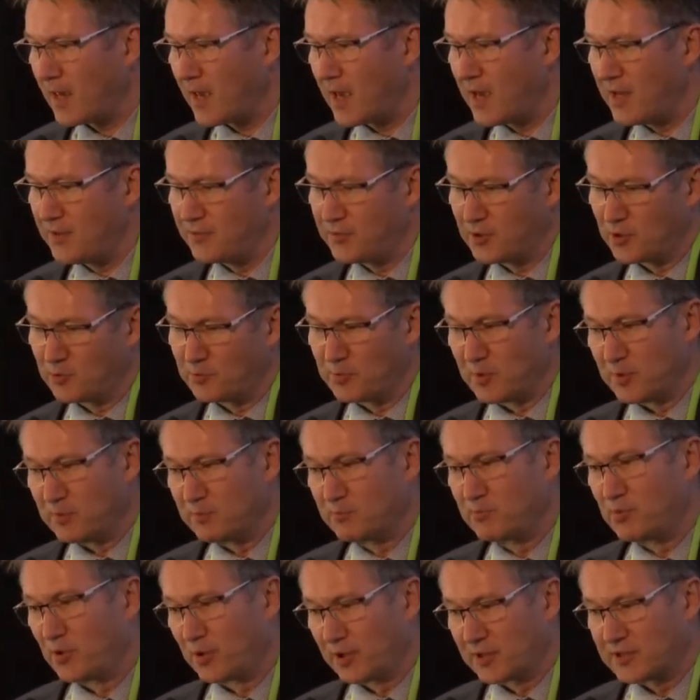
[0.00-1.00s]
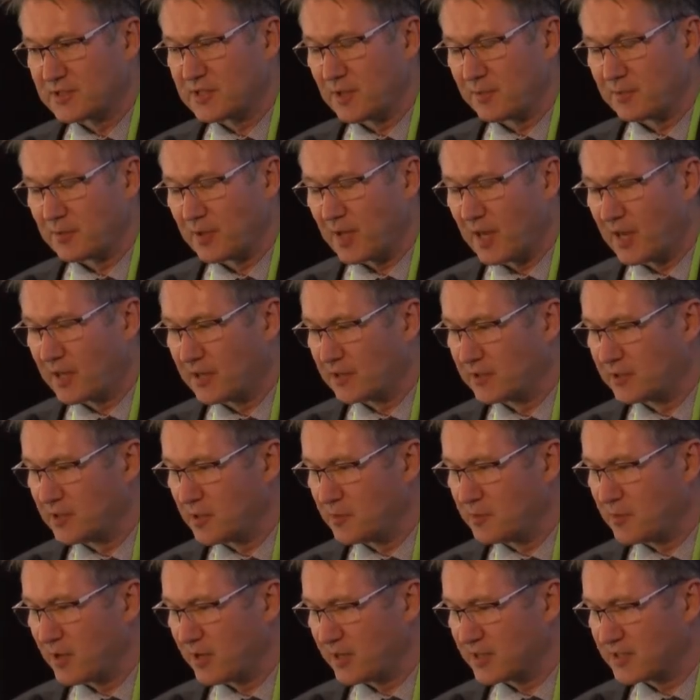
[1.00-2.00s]
and they'll be putting something out in
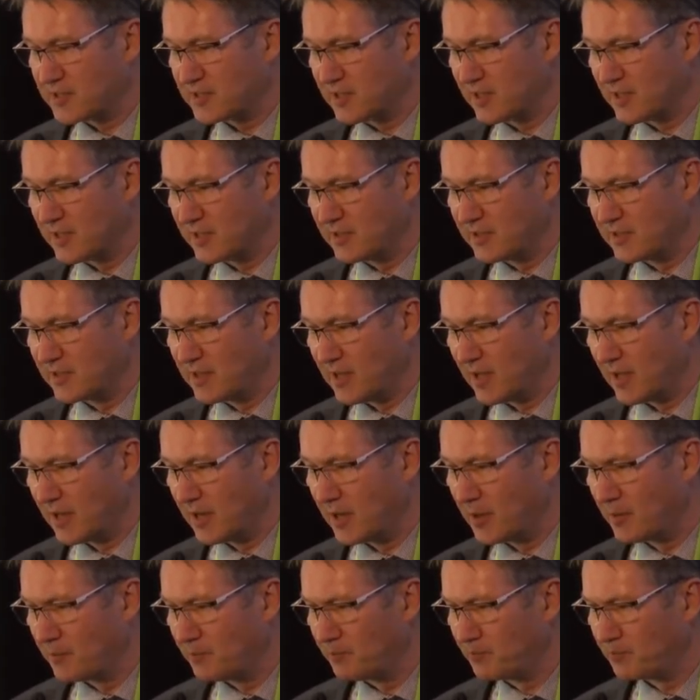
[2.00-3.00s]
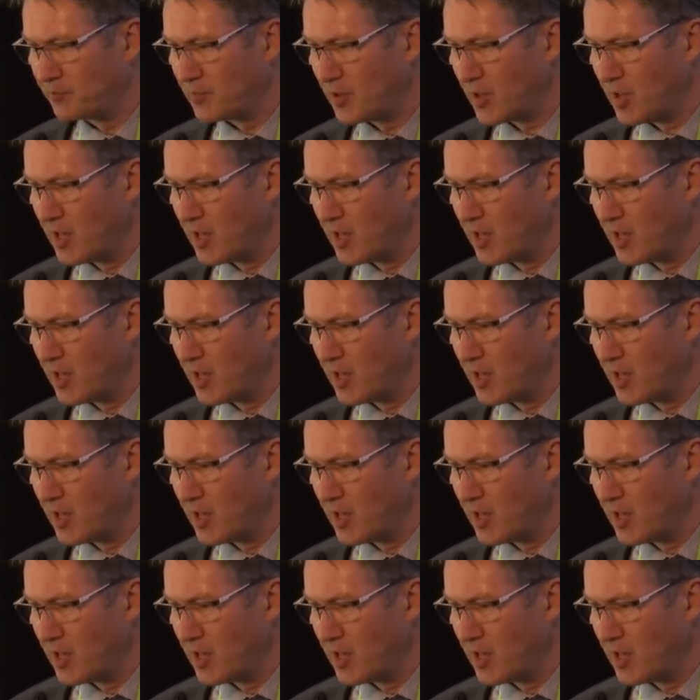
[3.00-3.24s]
their magazine. Um,